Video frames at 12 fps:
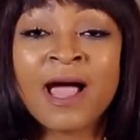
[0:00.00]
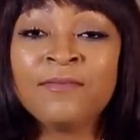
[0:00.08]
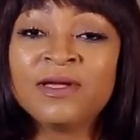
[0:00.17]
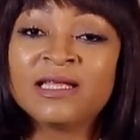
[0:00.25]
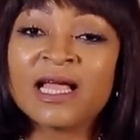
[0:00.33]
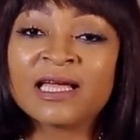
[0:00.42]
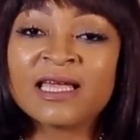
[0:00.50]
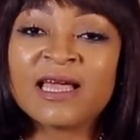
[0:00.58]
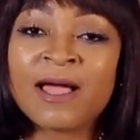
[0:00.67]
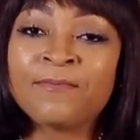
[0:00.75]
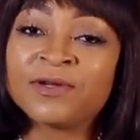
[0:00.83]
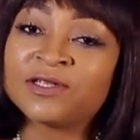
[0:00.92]
I mean, like,
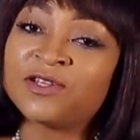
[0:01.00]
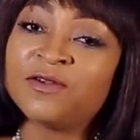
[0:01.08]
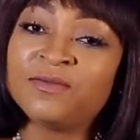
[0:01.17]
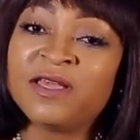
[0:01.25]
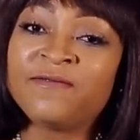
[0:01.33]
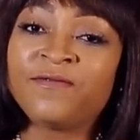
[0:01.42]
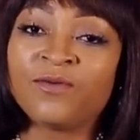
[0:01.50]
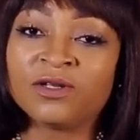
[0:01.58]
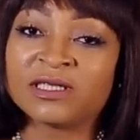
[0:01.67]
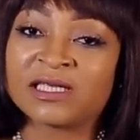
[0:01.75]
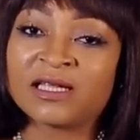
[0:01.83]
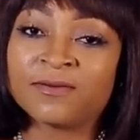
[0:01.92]
I presume if you
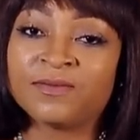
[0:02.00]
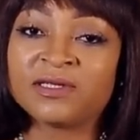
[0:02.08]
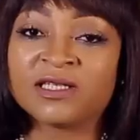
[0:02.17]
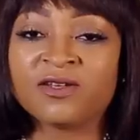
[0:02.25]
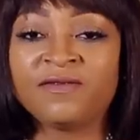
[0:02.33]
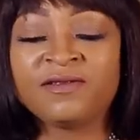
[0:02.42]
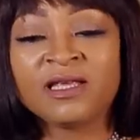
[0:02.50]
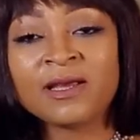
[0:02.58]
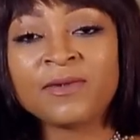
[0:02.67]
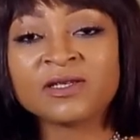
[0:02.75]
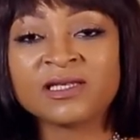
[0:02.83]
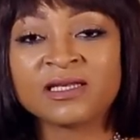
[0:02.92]
want to start a business or you think
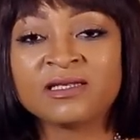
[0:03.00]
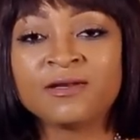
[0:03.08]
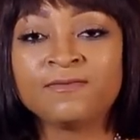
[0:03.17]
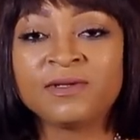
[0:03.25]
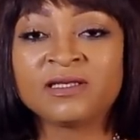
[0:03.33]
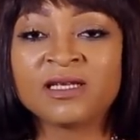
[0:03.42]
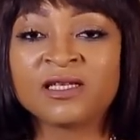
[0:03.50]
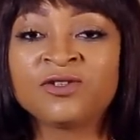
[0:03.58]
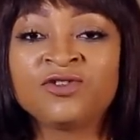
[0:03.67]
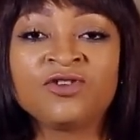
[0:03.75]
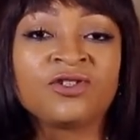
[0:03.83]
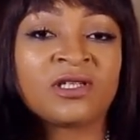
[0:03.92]
about starting a business,
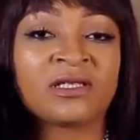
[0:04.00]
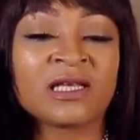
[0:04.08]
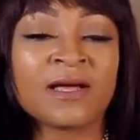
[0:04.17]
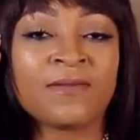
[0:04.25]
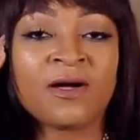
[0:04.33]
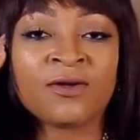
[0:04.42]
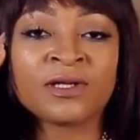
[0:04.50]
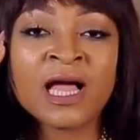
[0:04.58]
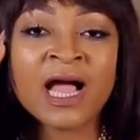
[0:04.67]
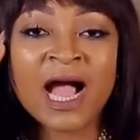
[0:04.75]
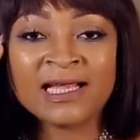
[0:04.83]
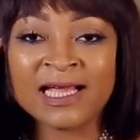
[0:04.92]
you don't just think about
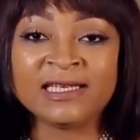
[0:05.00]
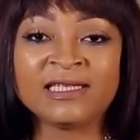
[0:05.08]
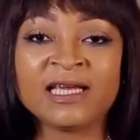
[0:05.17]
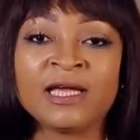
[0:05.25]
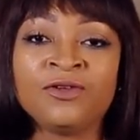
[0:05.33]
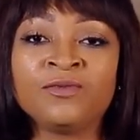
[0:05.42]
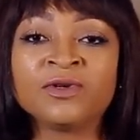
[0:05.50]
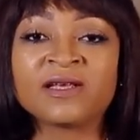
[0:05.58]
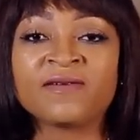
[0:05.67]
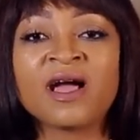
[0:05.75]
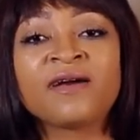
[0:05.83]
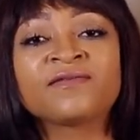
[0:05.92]
an idea. You must
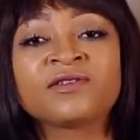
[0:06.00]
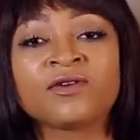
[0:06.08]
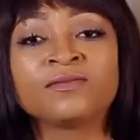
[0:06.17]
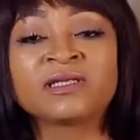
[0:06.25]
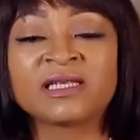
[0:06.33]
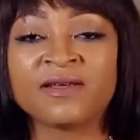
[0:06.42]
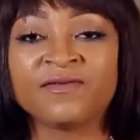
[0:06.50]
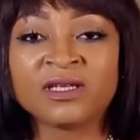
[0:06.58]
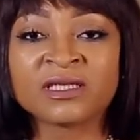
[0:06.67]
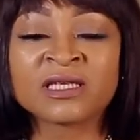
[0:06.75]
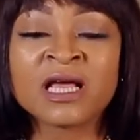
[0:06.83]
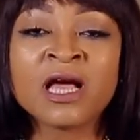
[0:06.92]
have had some
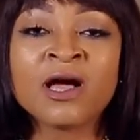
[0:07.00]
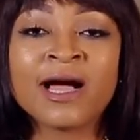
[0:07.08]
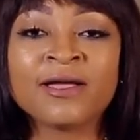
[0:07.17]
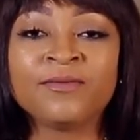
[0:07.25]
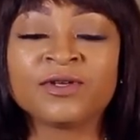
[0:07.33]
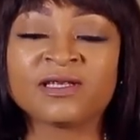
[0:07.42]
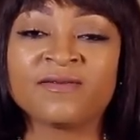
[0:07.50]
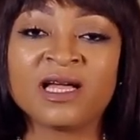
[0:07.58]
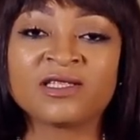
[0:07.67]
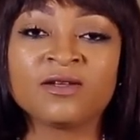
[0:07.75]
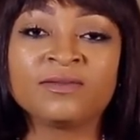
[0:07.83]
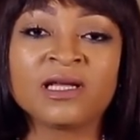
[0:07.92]
savings and you must have
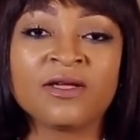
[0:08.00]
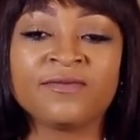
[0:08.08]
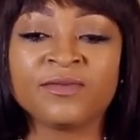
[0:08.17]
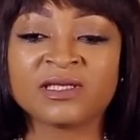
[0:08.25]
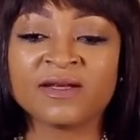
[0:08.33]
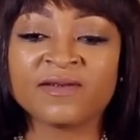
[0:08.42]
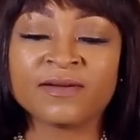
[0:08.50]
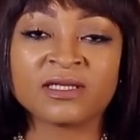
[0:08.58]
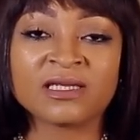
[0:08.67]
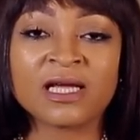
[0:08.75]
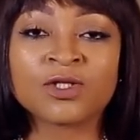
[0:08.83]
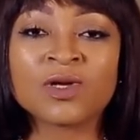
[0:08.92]
had something that you must have kept
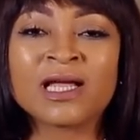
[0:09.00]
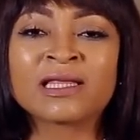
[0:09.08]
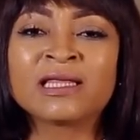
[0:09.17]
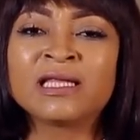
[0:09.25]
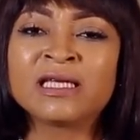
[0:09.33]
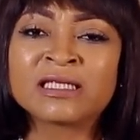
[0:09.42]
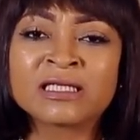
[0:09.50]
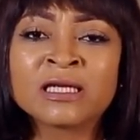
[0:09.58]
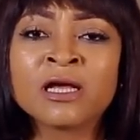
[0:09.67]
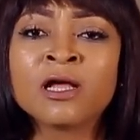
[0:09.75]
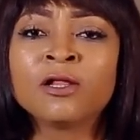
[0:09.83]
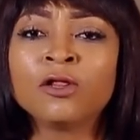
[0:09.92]
aside to at least
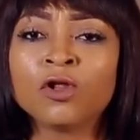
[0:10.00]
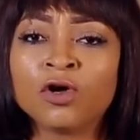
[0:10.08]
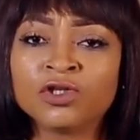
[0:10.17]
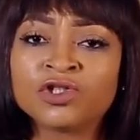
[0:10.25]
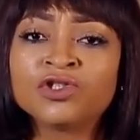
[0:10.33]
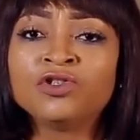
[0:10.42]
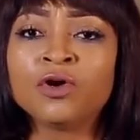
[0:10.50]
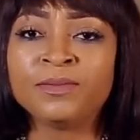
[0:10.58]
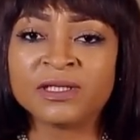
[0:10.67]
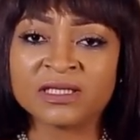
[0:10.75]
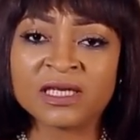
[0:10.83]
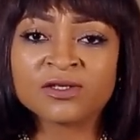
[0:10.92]
launch your
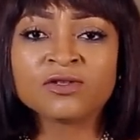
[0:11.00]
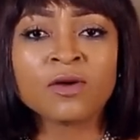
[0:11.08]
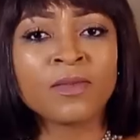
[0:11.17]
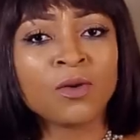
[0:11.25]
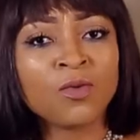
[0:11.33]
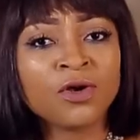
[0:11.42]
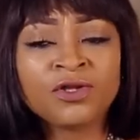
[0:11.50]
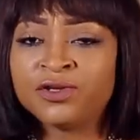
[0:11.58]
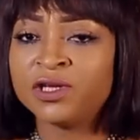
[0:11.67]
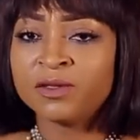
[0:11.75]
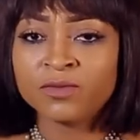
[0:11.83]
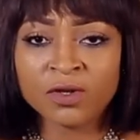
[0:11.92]
business. So number one,
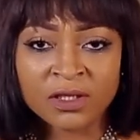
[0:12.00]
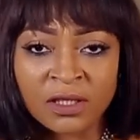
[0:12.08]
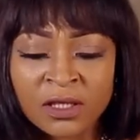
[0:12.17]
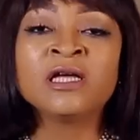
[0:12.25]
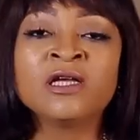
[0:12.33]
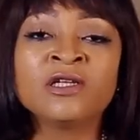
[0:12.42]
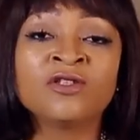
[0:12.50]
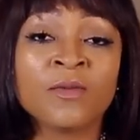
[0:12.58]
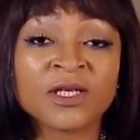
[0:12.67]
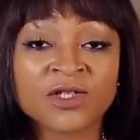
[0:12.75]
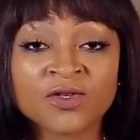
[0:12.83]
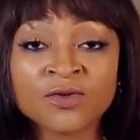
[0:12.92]
you need money.
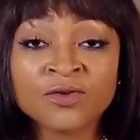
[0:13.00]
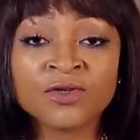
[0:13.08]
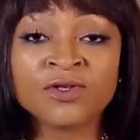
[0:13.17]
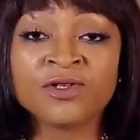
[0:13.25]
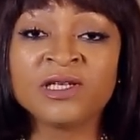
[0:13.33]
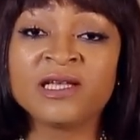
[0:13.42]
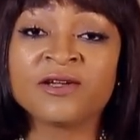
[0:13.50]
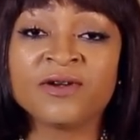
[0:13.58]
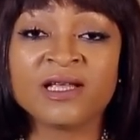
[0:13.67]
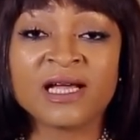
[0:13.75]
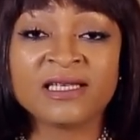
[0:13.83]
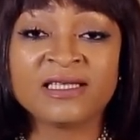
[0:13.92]
Number two, you need a
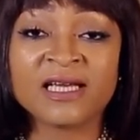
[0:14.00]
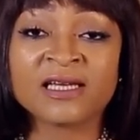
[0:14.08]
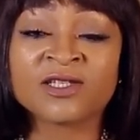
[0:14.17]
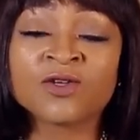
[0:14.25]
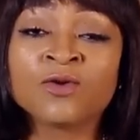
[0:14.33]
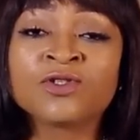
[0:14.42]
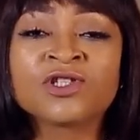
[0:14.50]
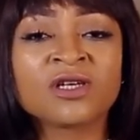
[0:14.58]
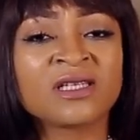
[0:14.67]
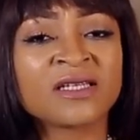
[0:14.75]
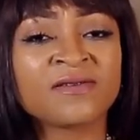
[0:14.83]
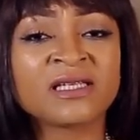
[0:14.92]
great idea. So to
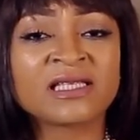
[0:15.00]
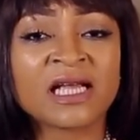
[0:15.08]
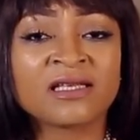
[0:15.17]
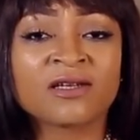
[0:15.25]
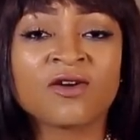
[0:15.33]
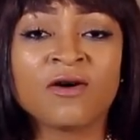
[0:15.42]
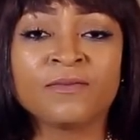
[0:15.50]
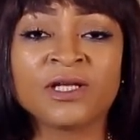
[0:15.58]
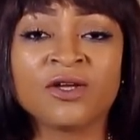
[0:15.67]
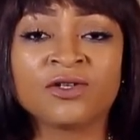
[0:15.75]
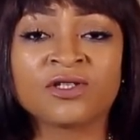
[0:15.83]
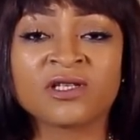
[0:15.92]
successfully start a
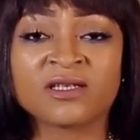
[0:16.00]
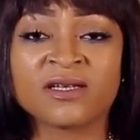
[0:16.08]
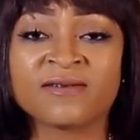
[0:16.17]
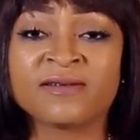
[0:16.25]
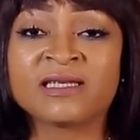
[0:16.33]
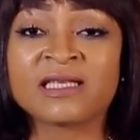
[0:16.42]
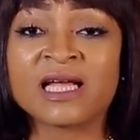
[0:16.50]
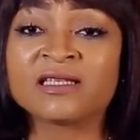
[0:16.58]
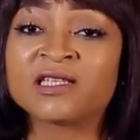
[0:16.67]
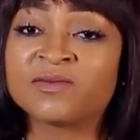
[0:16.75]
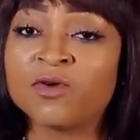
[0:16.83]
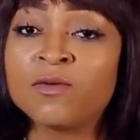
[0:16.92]
company or to successfully start
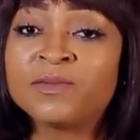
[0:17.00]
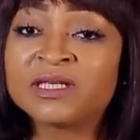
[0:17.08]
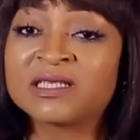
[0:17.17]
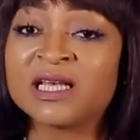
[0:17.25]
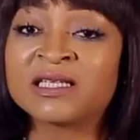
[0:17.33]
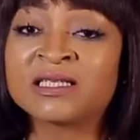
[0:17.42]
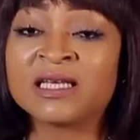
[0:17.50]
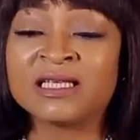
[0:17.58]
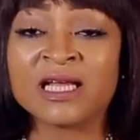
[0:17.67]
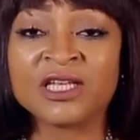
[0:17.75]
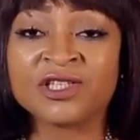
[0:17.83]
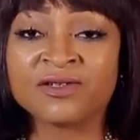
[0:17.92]
a small business
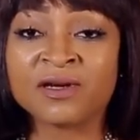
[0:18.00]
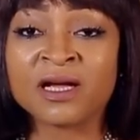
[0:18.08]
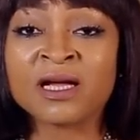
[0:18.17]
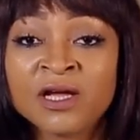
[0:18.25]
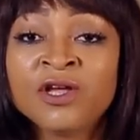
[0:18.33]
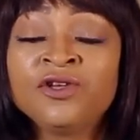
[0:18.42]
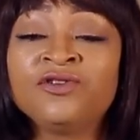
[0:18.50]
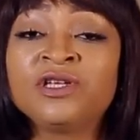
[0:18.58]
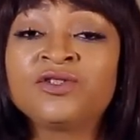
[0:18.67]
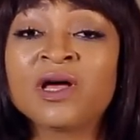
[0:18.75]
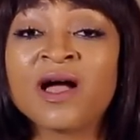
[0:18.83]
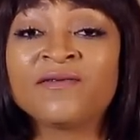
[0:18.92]
in Nigeria, you
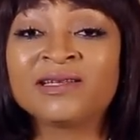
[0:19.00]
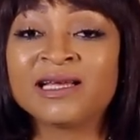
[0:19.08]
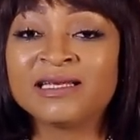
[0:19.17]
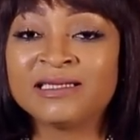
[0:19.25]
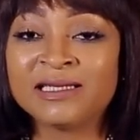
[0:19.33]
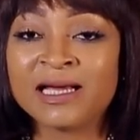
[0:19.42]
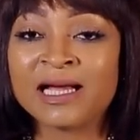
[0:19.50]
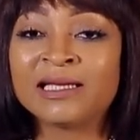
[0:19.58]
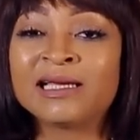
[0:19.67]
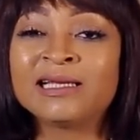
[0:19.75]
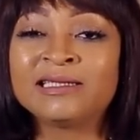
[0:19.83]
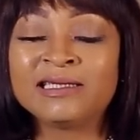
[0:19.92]
need to have an idea and
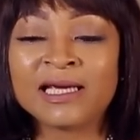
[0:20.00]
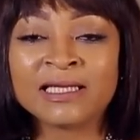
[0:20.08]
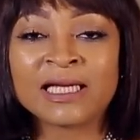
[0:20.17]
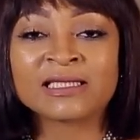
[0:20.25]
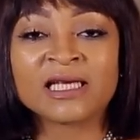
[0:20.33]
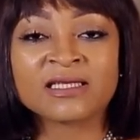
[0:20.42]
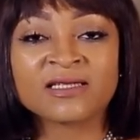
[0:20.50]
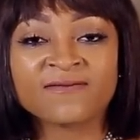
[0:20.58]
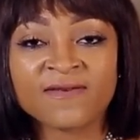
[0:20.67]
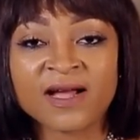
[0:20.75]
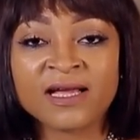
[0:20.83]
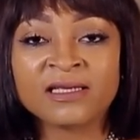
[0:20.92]
an idea that
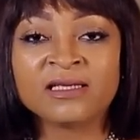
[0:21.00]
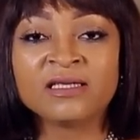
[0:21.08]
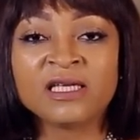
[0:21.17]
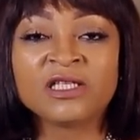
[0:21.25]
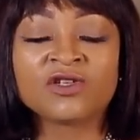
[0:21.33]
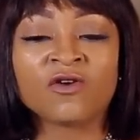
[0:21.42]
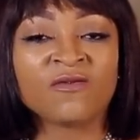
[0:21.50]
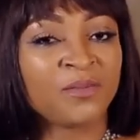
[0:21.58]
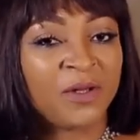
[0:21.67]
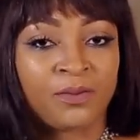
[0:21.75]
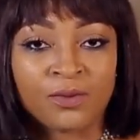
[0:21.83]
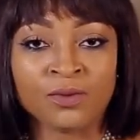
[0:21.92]
satisfies the needs of
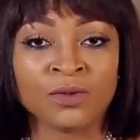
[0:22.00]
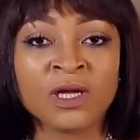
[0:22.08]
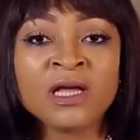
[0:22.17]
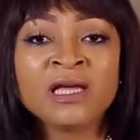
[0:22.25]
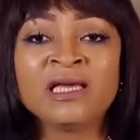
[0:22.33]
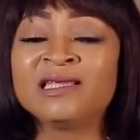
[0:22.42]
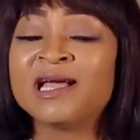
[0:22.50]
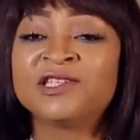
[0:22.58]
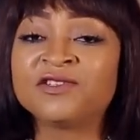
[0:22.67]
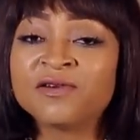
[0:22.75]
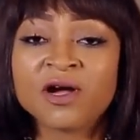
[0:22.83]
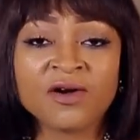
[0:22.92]
people. In
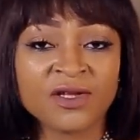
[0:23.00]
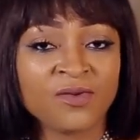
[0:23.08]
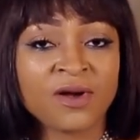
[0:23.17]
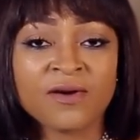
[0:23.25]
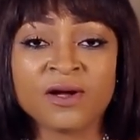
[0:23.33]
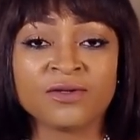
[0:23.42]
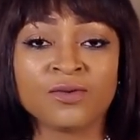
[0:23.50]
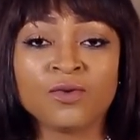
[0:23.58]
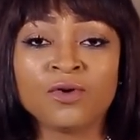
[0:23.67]
Nigeria or anywhere around the